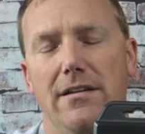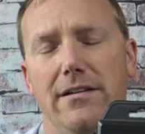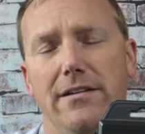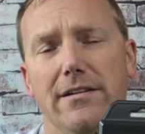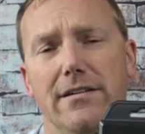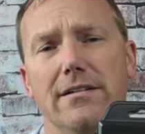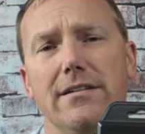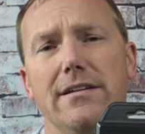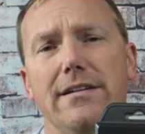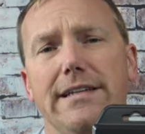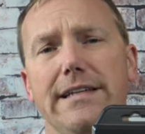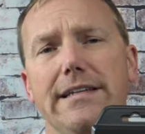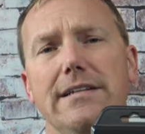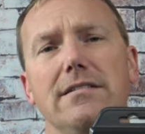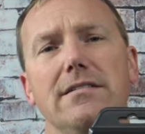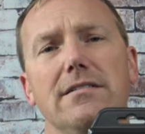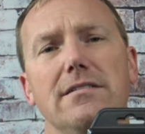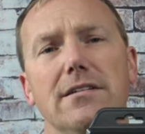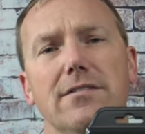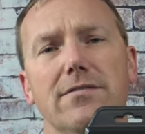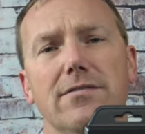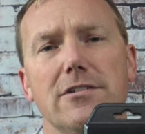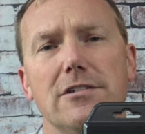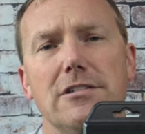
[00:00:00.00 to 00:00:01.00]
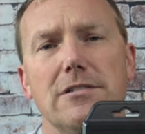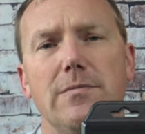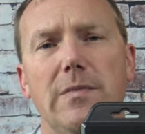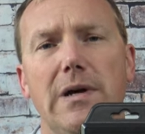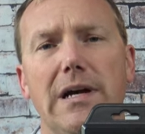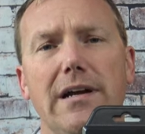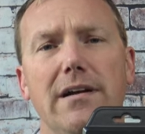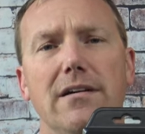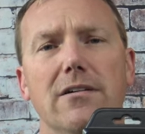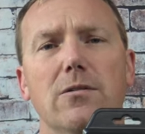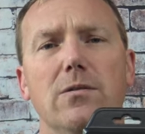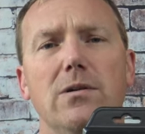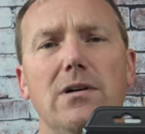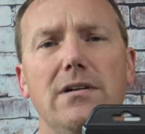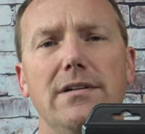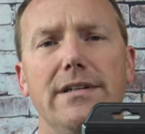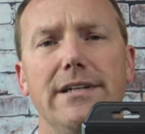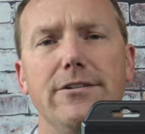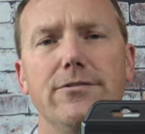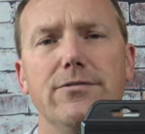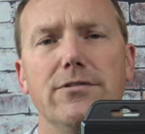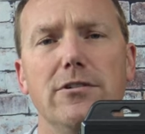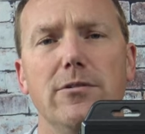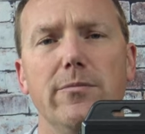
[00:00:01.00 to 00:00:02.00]
you're going to need to look for some higher
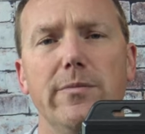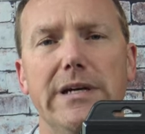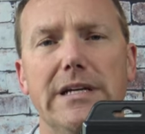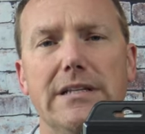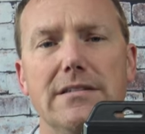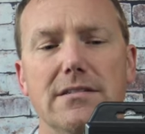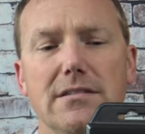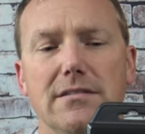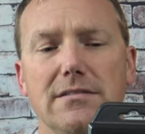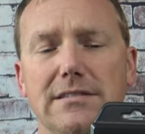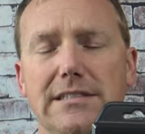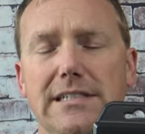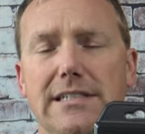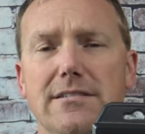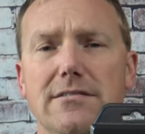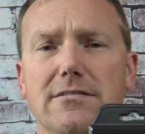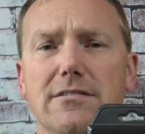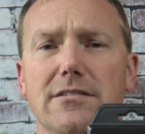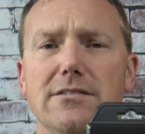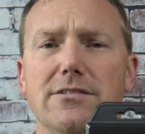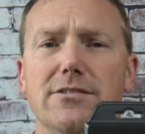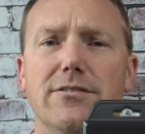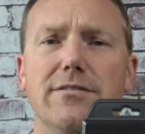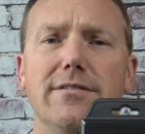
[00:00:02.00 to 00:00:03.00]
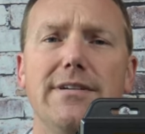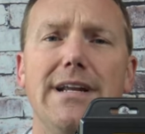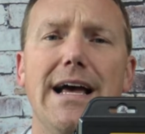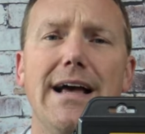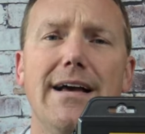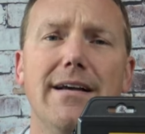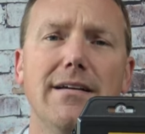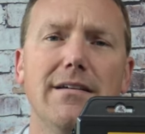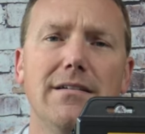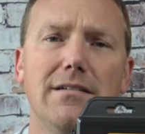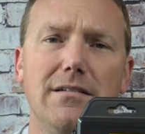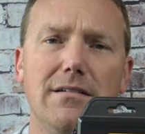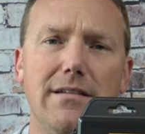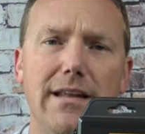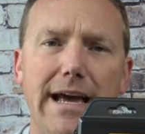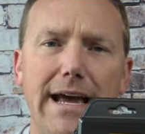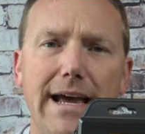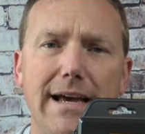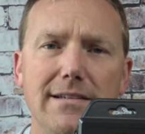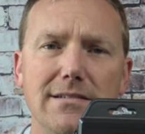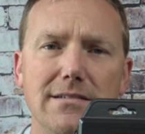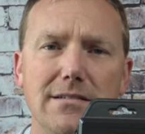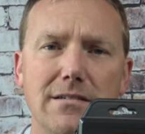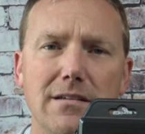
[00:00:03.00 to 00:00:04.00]
quality drill bits because these just are not going to
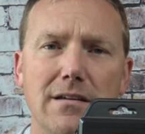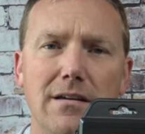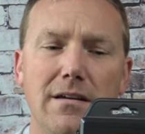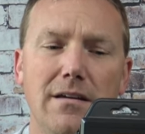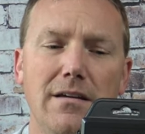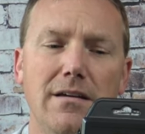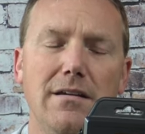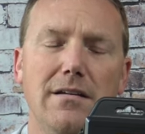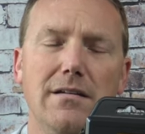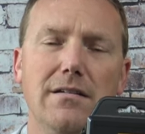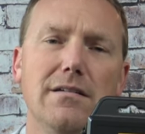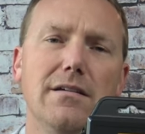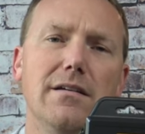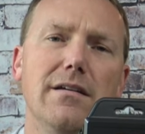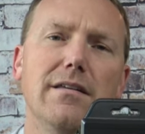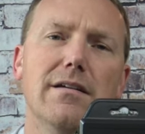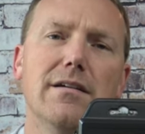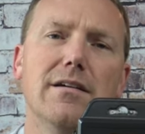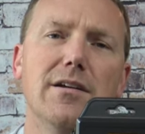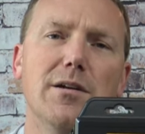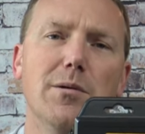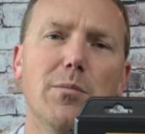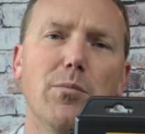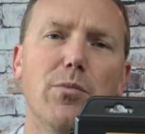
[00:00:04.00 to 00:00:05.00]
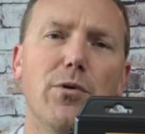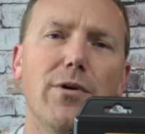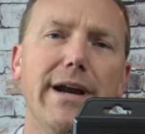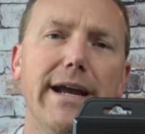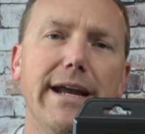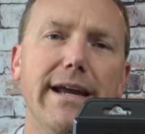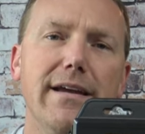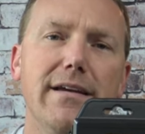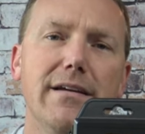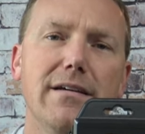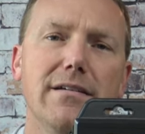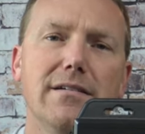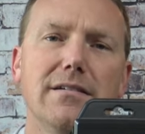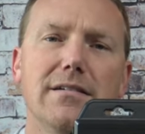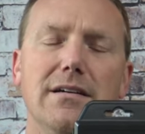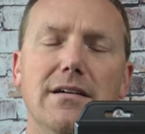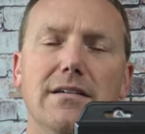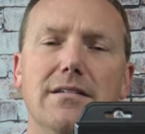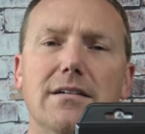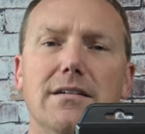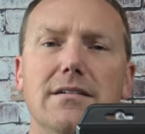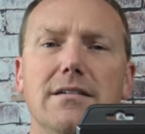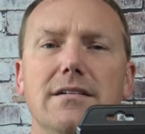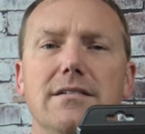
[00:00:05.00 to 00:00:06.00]
last. Uh, they're going to break,
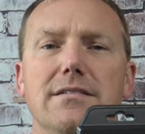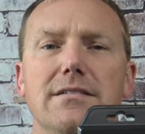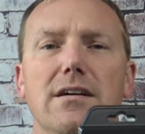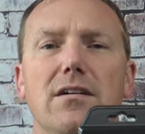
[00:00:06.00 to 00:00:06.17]
uh, they're going to